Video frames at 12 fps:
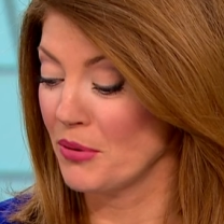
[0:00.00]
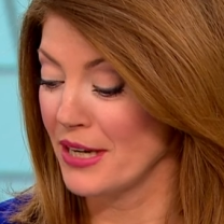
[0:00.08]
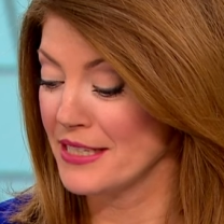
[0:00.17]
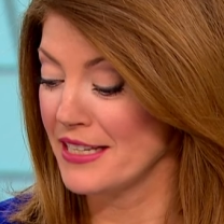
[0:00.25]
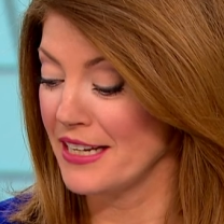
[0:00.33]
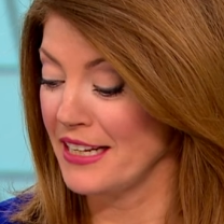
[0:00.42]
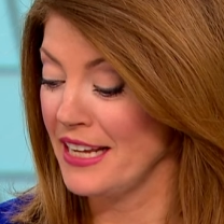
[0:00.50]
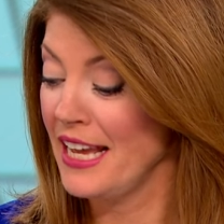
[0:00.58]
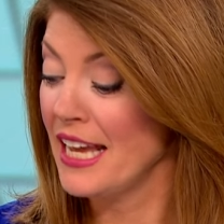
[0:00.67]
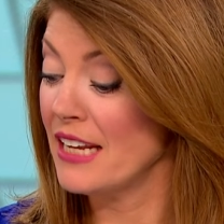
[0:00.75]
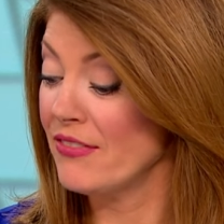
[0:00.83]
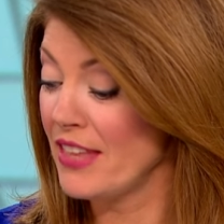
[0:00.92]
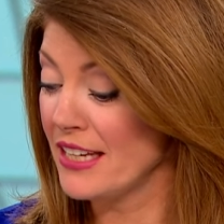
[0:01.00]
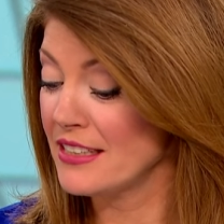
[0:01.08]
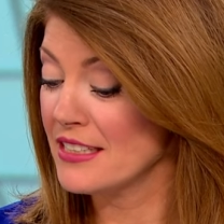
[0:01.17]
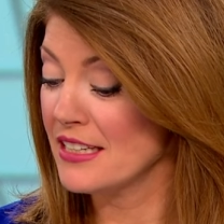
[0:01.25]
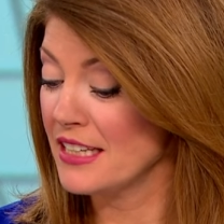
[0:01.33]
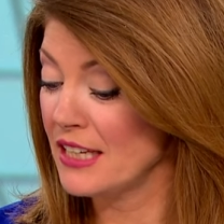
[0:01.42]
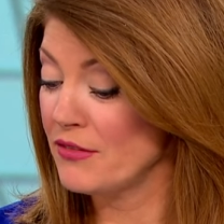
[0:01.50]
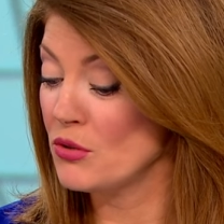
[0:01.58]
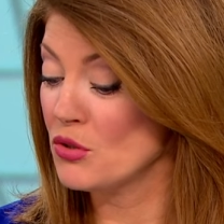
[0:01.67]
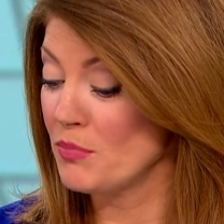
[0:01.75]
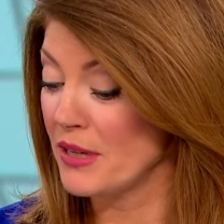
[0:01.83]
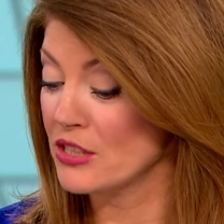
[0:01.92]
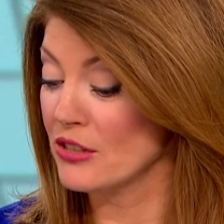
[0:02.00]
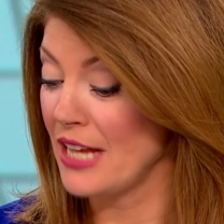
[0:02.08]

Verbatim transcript: president, and if that doesn't give you special